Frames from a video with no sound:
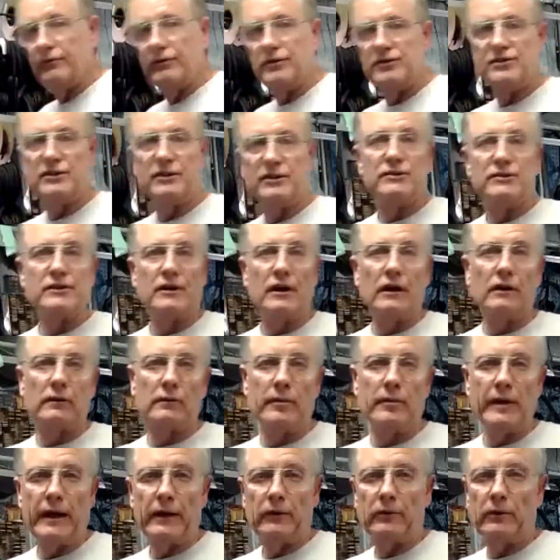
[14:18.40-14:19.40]
or $6
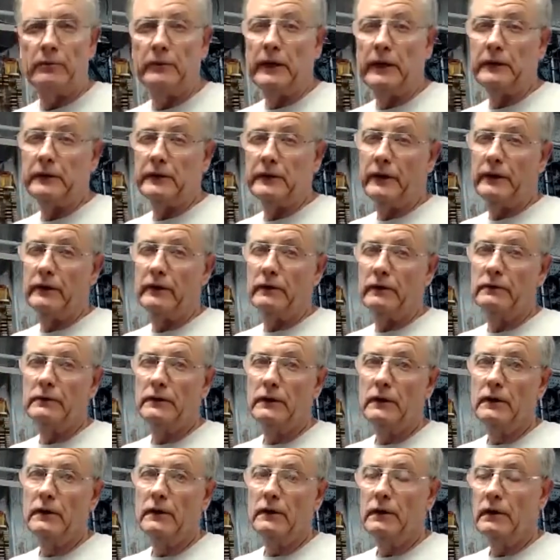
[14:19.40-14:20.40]
battery maintainer.
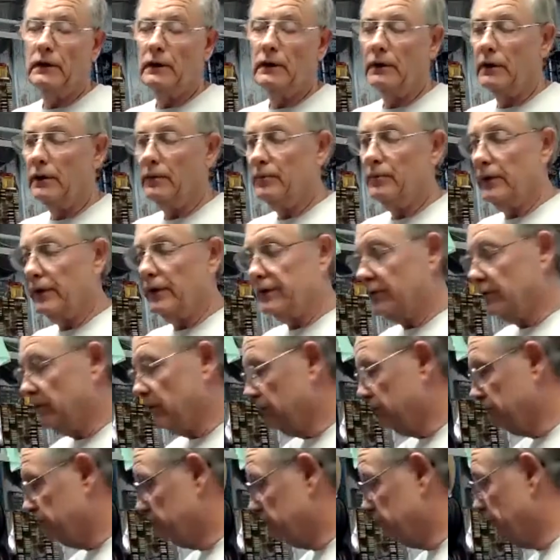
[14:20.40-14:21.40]
Uh, but
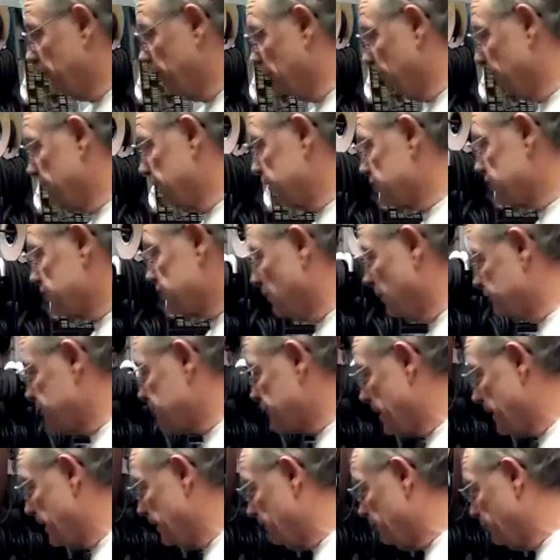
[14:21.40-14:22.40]
they're, you know, this one's kind of